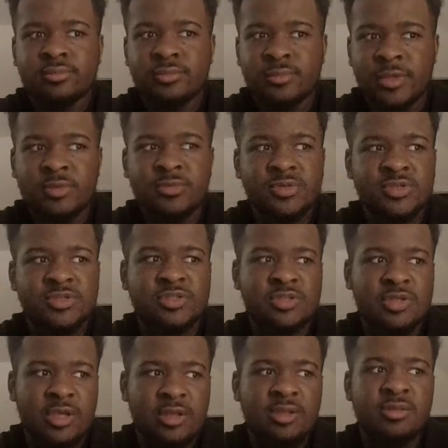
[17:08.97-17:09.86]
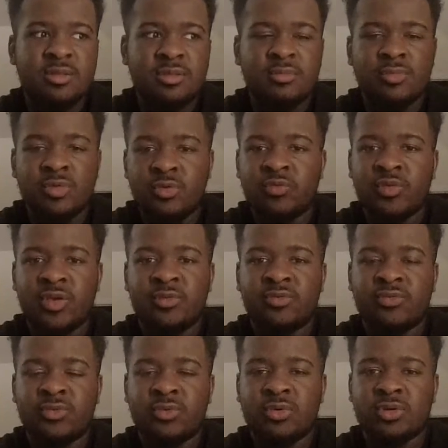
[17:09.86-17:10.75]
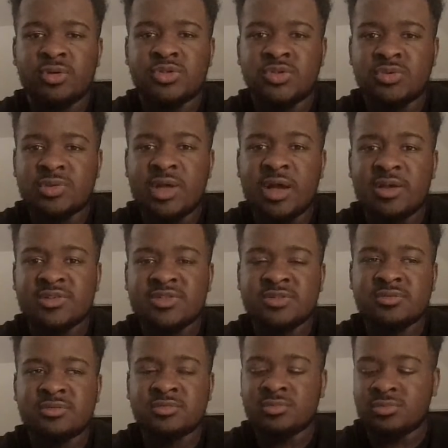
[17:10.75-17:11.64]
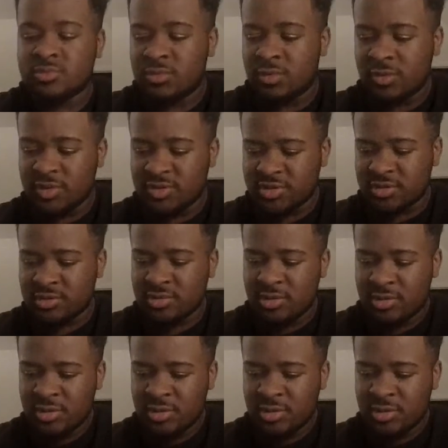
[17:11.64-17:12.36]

He was in the movie for 2000. What was it?